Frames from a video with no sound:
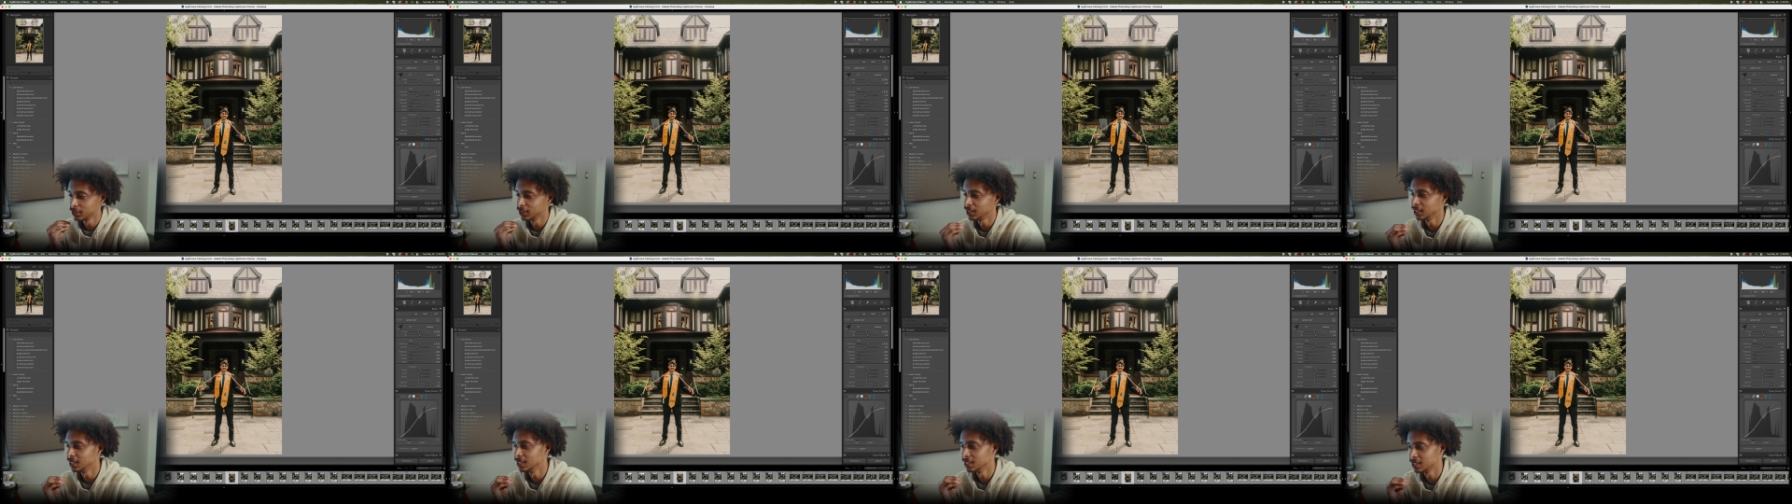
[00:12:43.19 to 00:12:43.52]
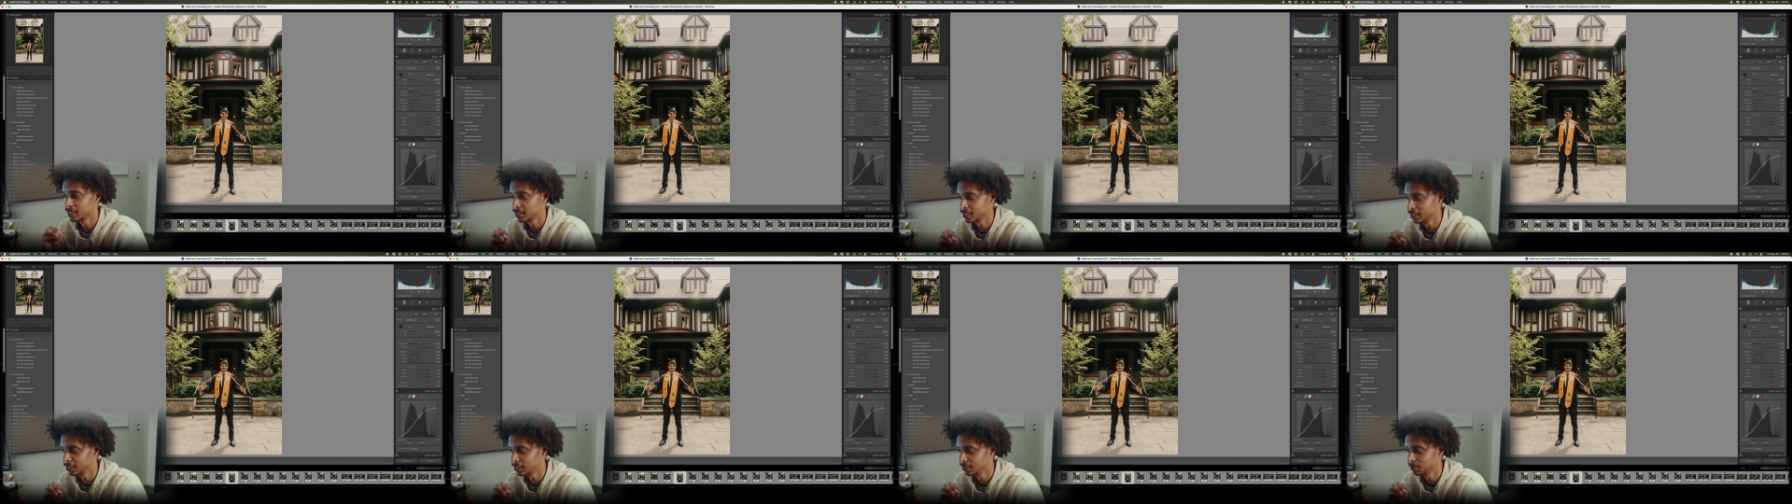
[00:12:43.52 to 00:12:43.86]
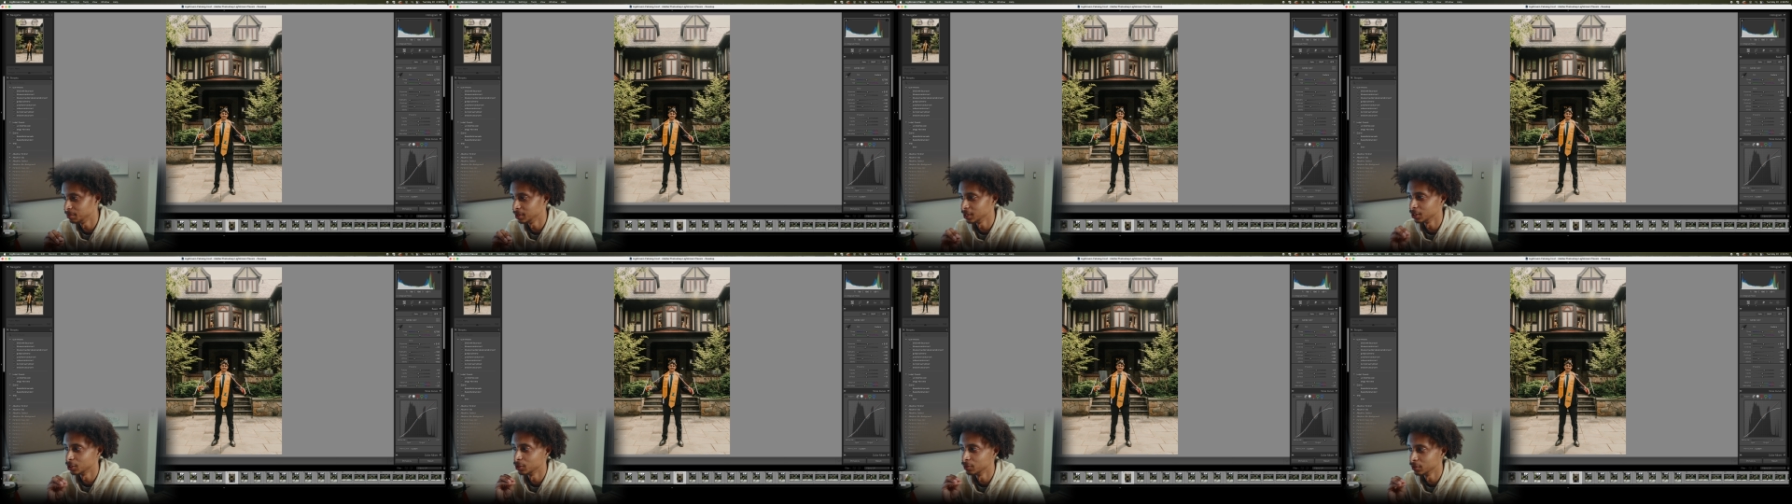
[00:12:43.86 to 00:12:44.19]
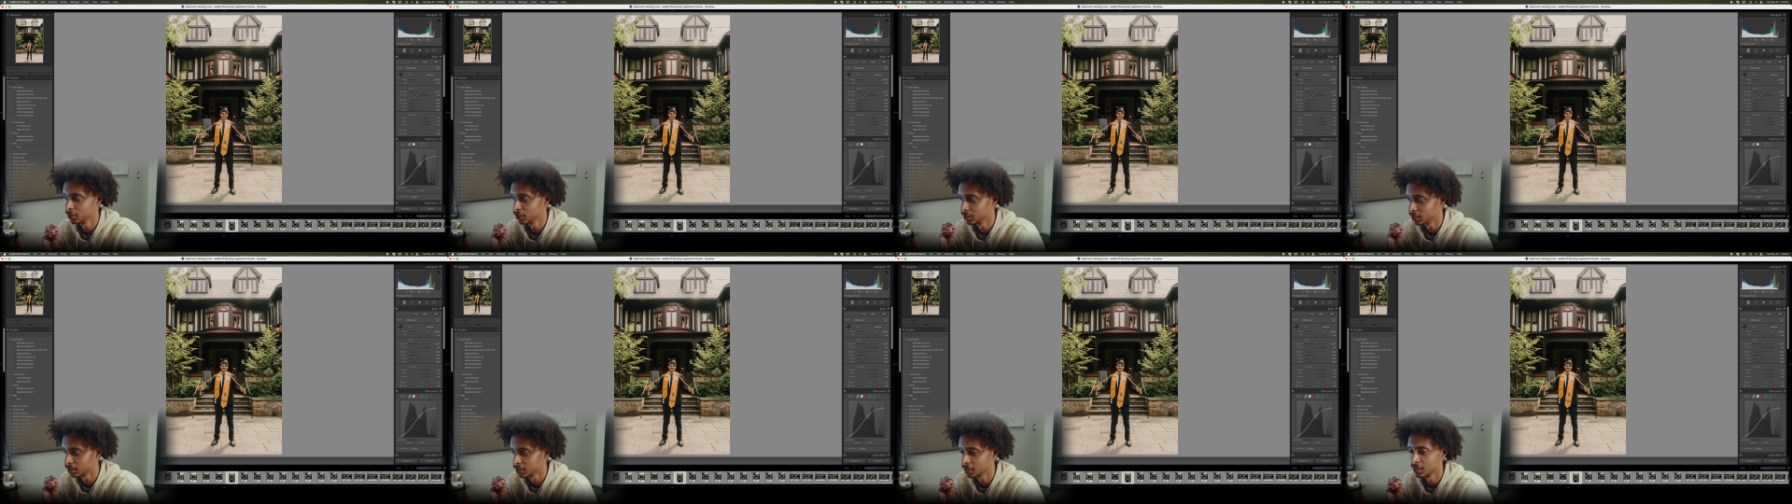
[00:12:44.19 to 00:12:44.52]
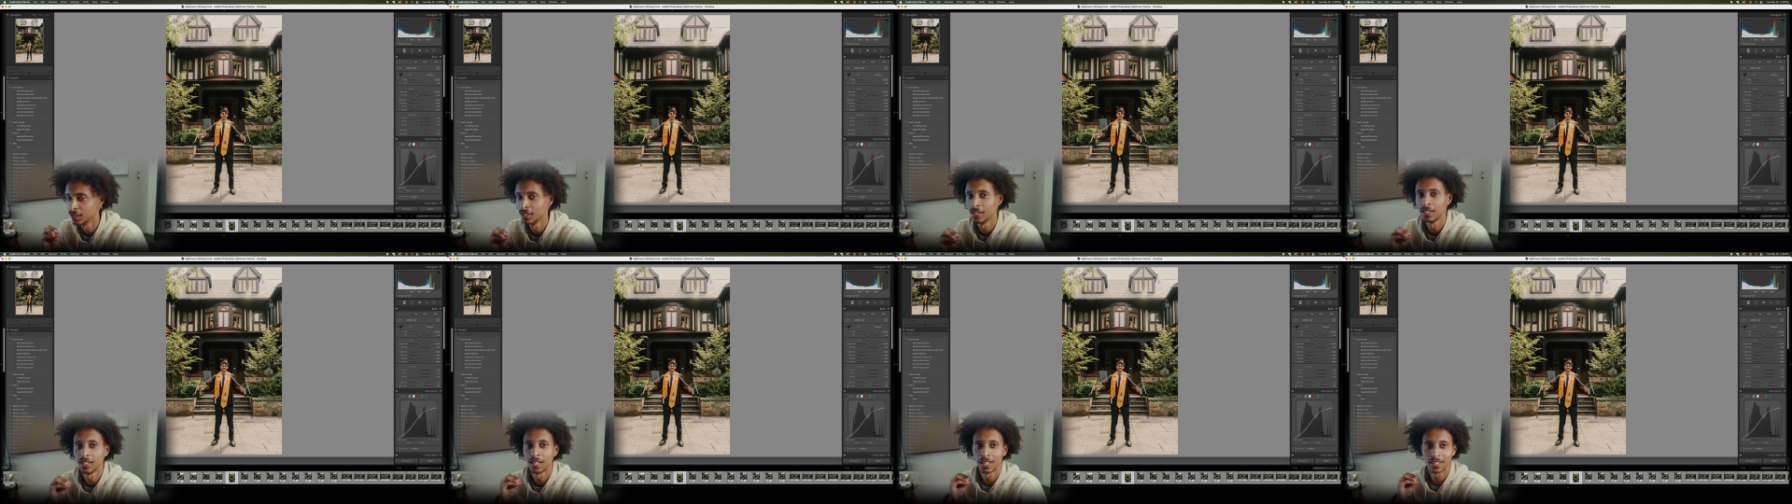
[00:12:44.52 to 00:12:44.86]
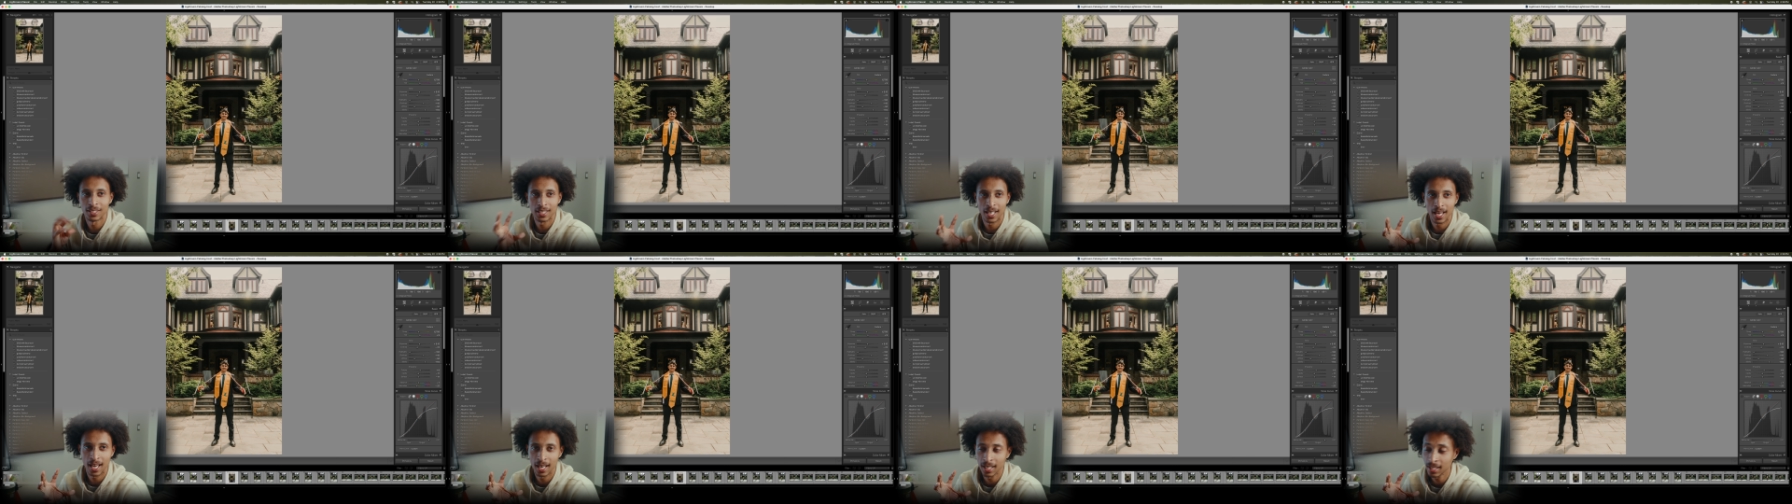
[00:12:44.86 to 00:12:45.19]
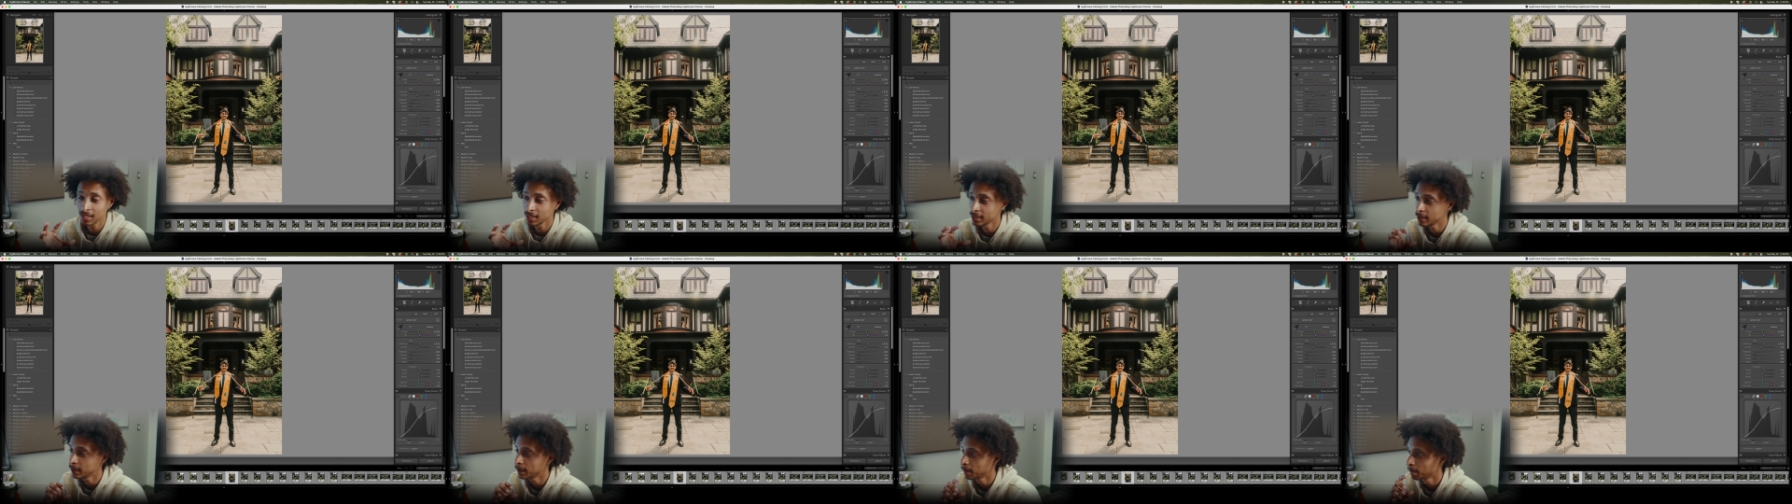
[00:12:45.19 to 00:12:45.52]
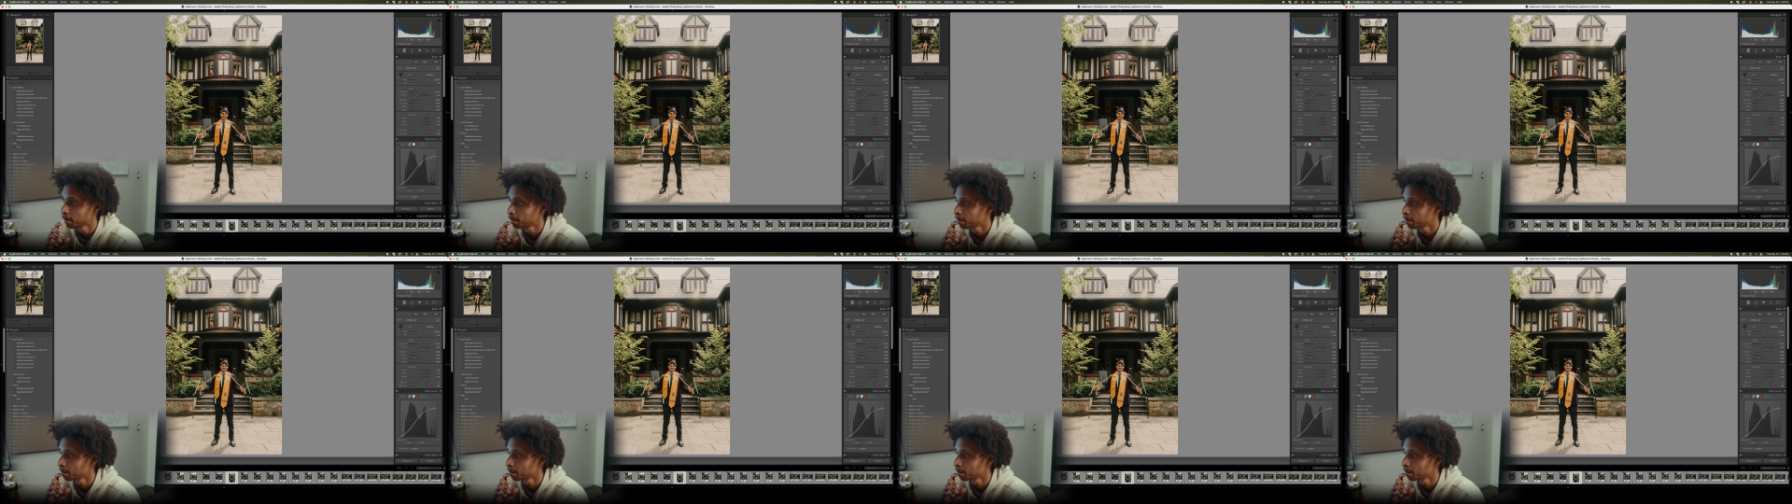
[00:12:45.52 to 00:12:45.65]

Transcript: easily be overdone and like tacky.